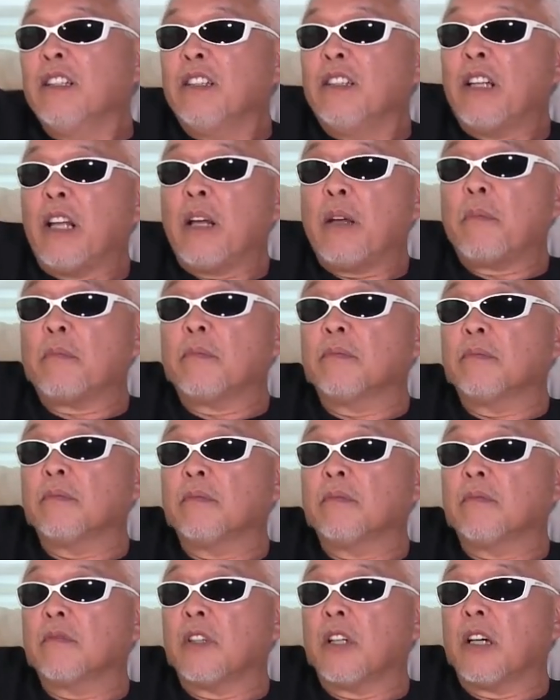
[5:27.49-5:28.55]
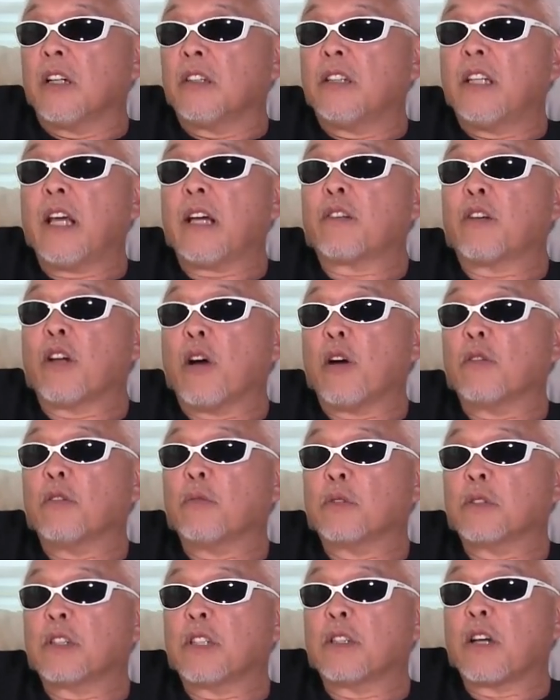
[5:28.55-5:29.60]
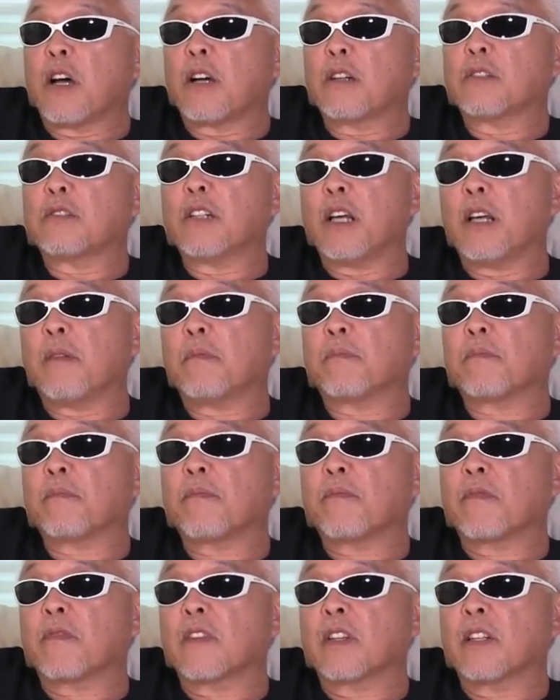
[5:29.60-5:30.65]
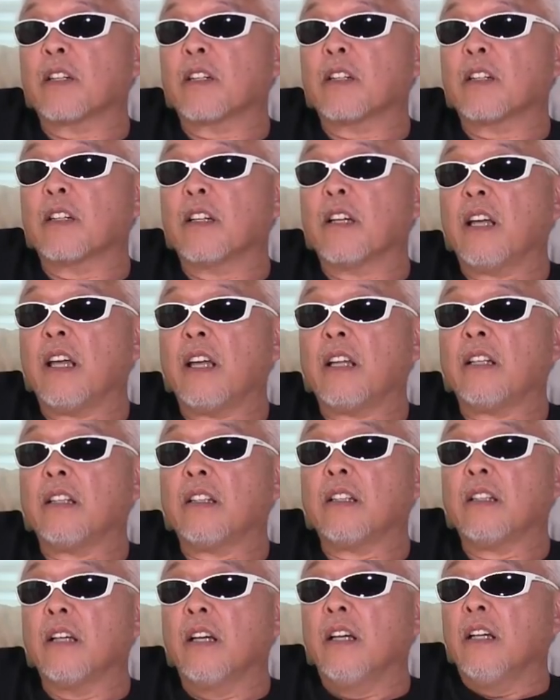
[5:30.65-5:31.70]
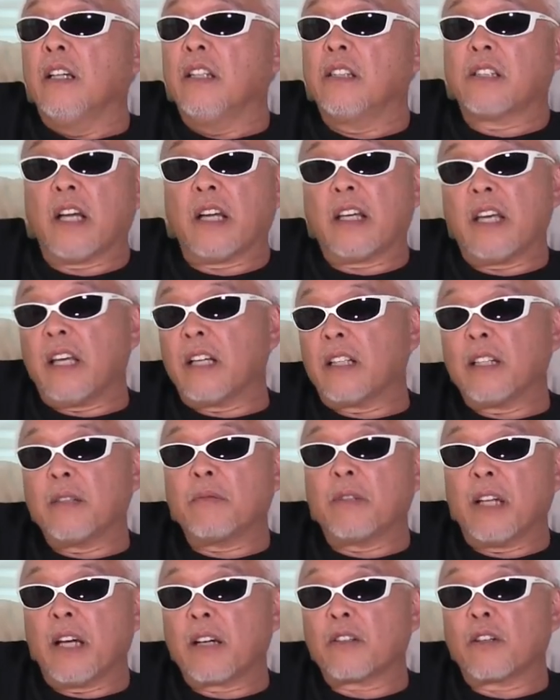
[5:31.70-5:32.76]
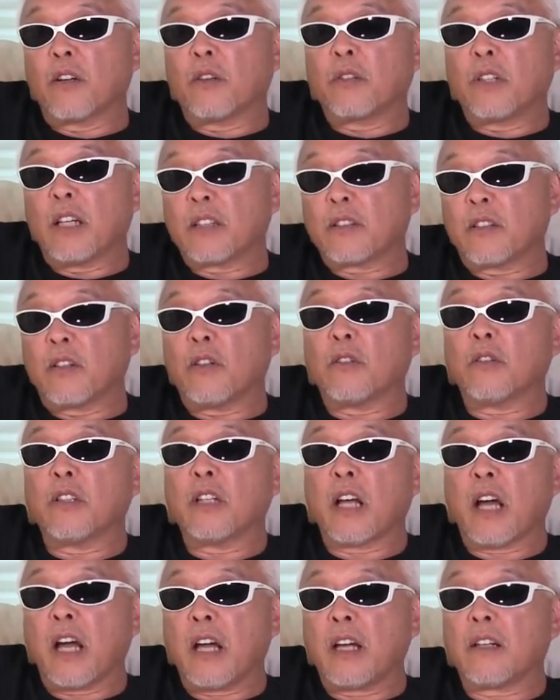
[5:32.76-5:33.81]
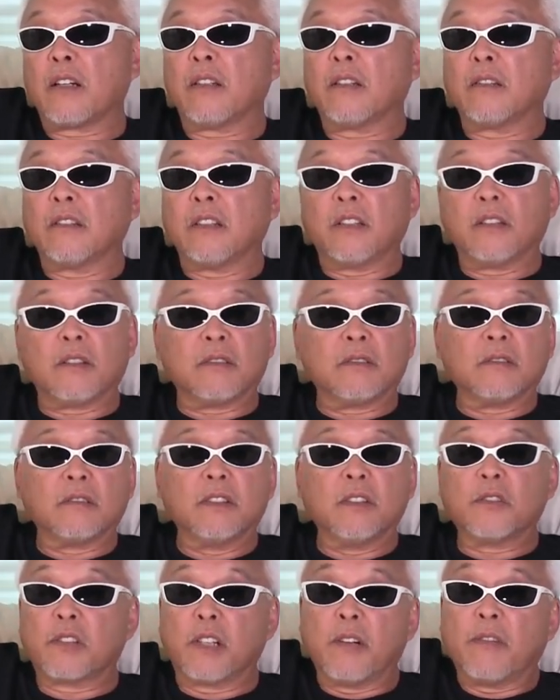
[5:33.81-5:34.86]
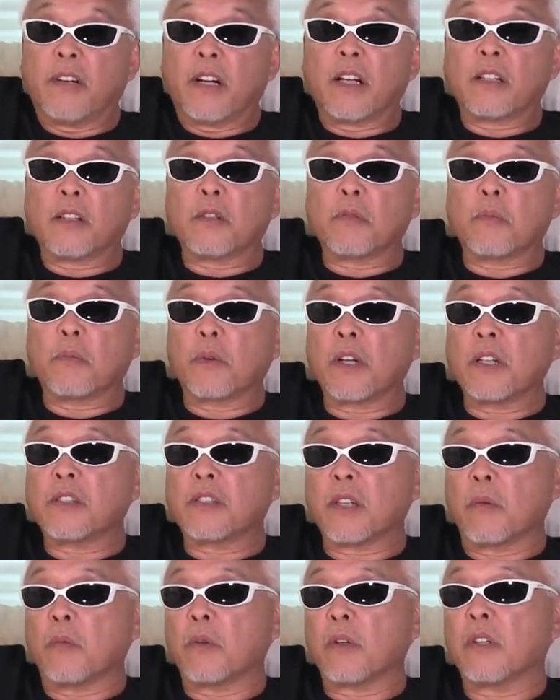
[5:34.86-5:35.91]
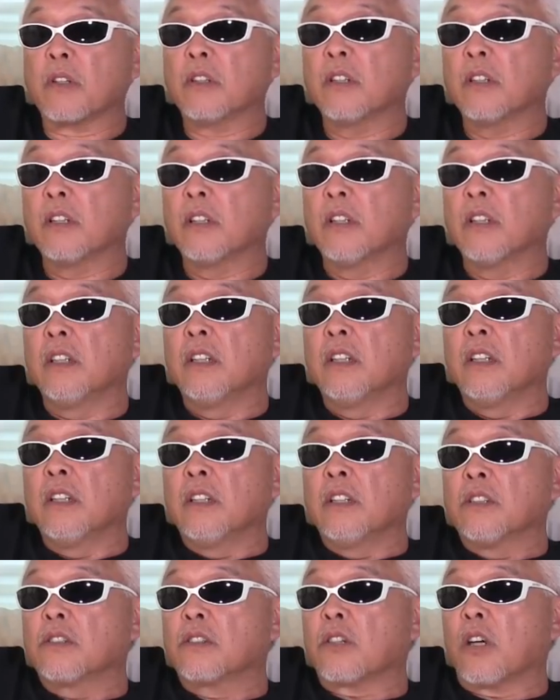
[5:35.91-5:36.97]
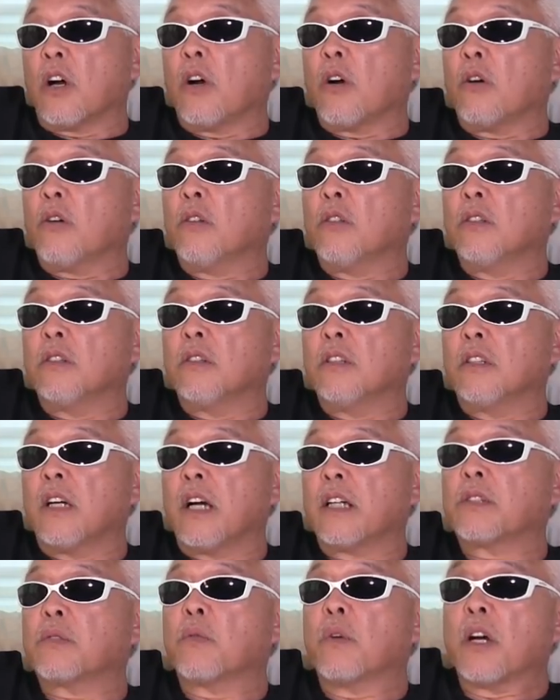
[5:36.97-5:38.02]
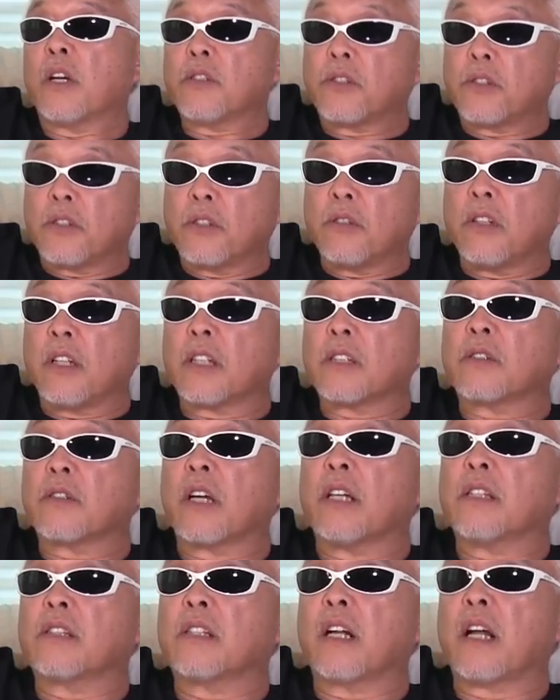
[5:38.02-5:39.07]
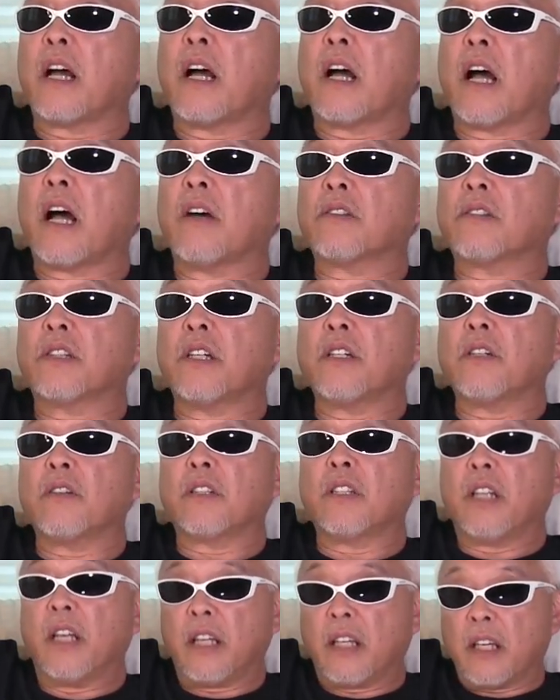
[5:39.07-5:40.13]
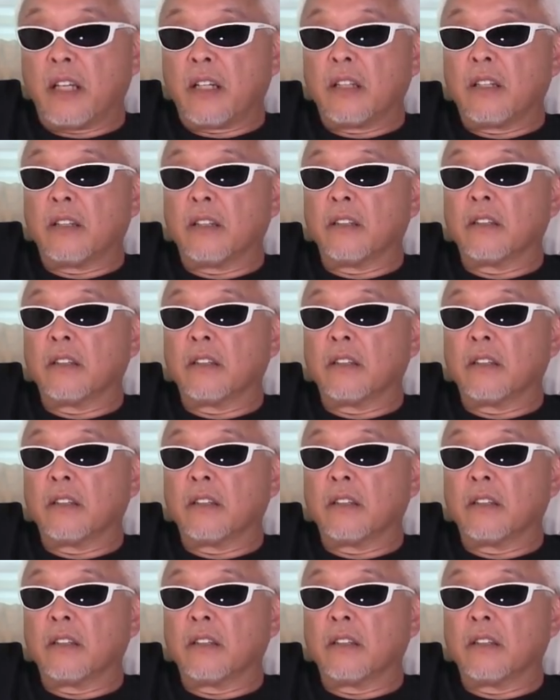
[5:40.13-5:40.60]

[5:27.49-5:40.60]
named uh, Techno with the dog's name. And he said, I can't leave Techno. Techno and I, you know, he was living under the bridge somewhere. So I said, why don't you do this? I said, I'll send you a ticket,